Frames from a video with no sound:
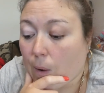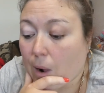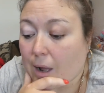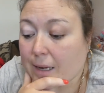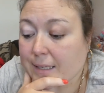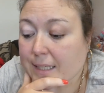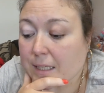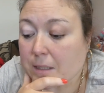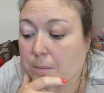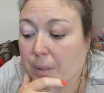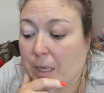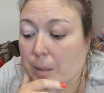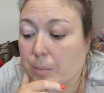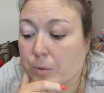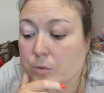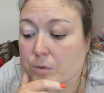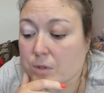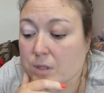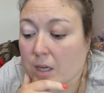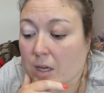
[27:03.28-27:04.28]
I need
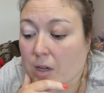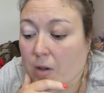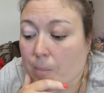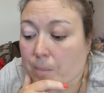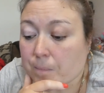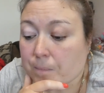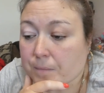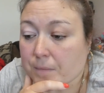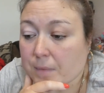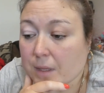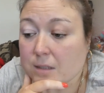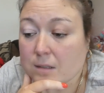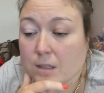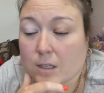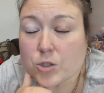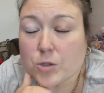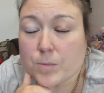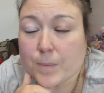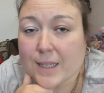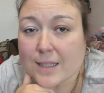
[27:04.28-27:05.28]
people to
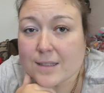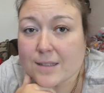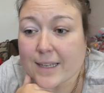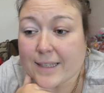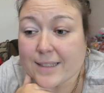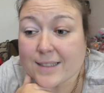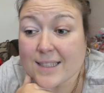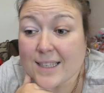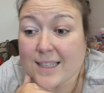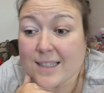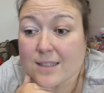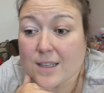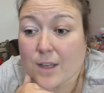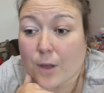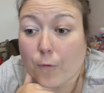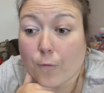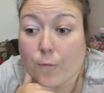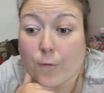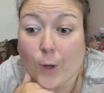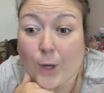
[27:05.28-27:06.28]
nudge me and say, Denise, are
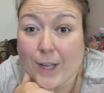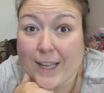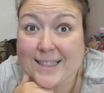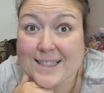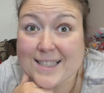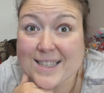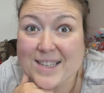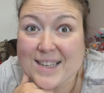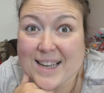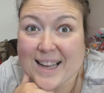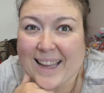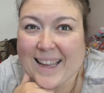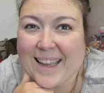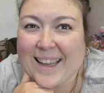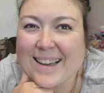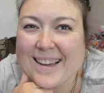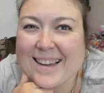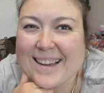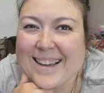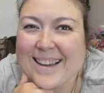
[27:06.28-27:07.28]
you vlogging today?
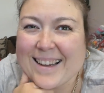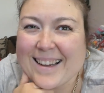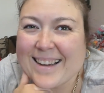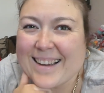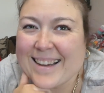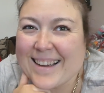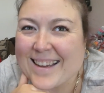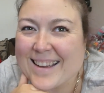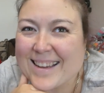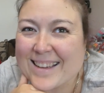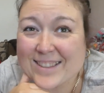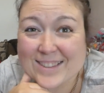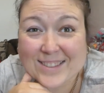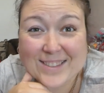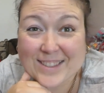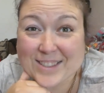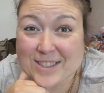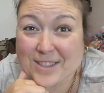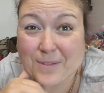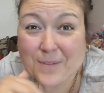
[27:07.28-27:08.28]

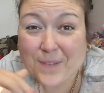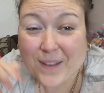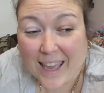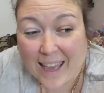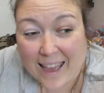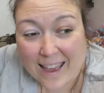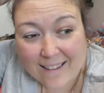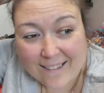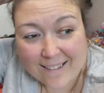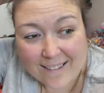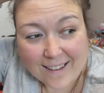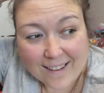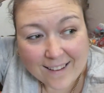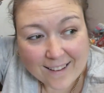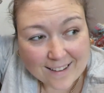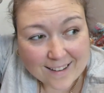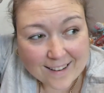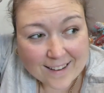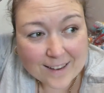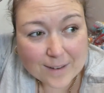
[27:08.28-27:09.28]
Because I just forget.
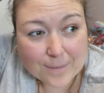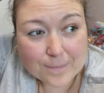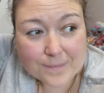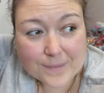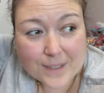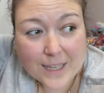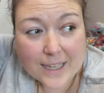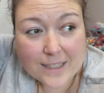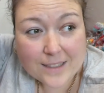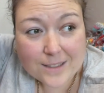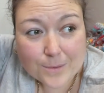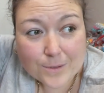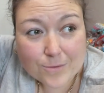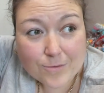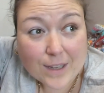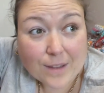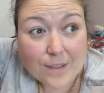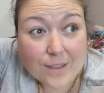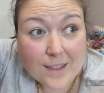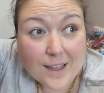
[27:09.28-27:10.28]
Um, Casey was
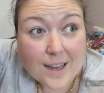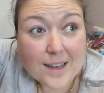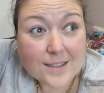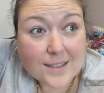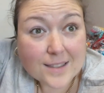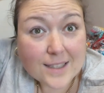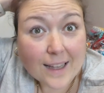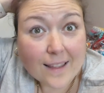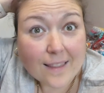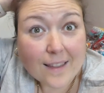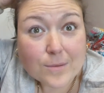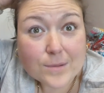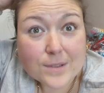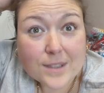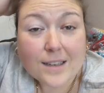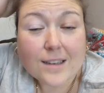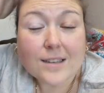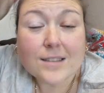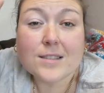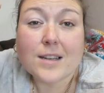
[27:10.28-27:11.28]
around Thursday. That was
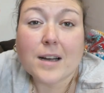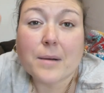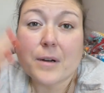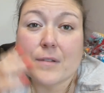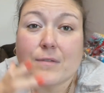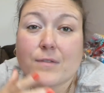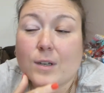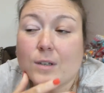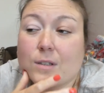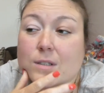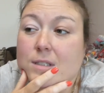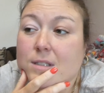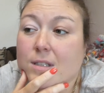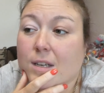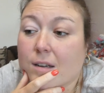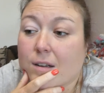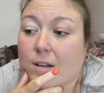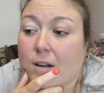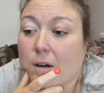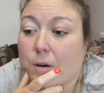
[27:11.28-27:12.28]
the last time I vlogged.
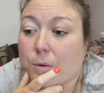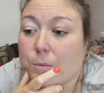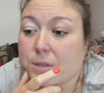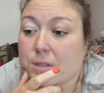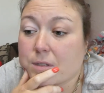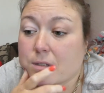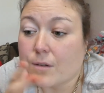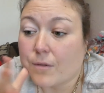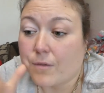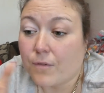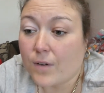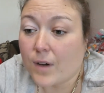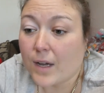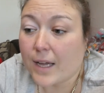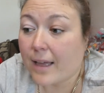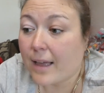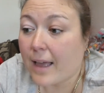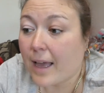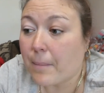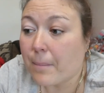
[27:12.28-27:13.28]
Her car was,
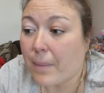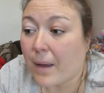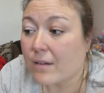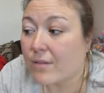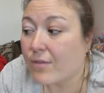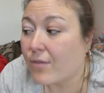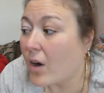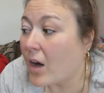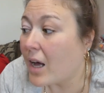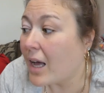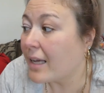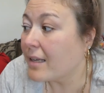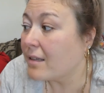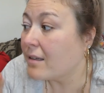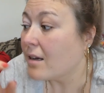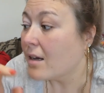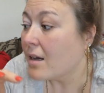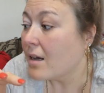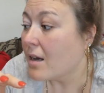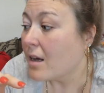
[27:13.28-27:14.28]
it came back
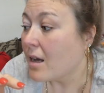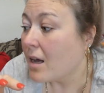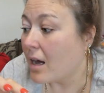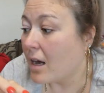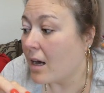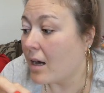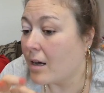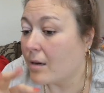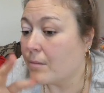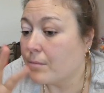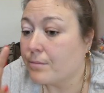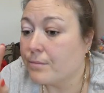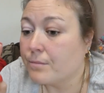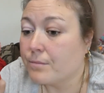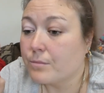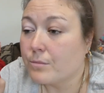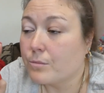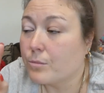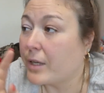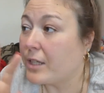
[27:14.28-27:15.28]
fine.
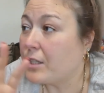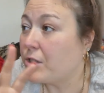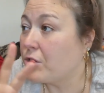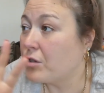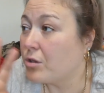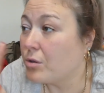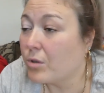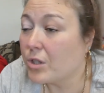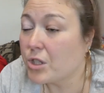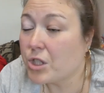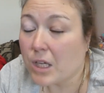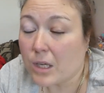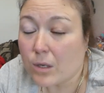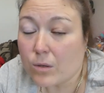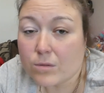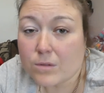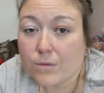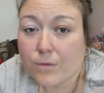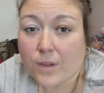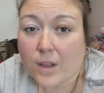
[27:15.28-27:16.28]
Um, we sort of
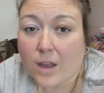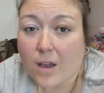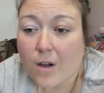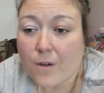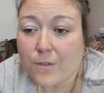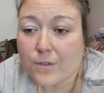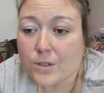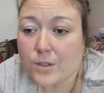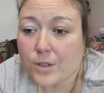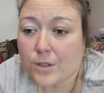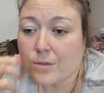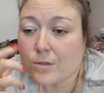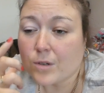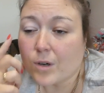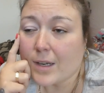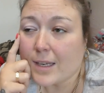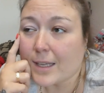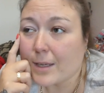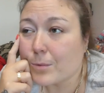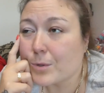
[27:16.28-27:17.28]
chilled for the afternoon.
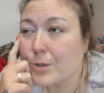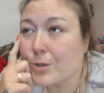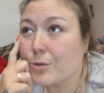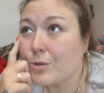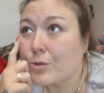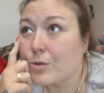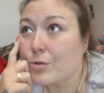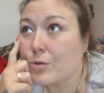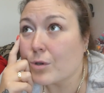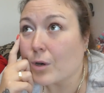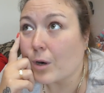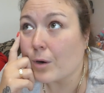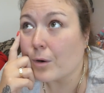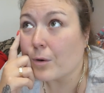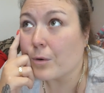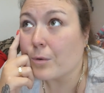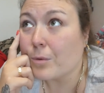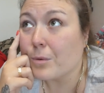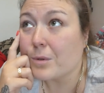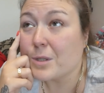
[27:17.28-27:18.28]
Ollie was
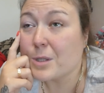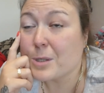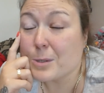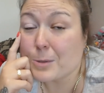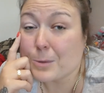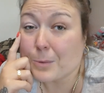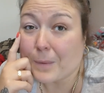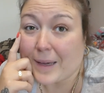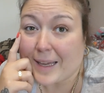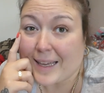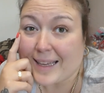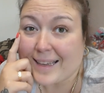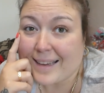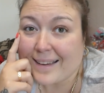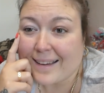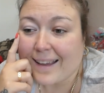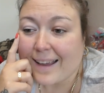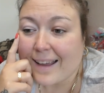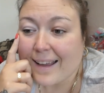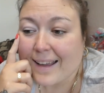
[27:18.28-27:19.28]
so
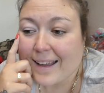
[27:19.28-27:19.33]
sweet.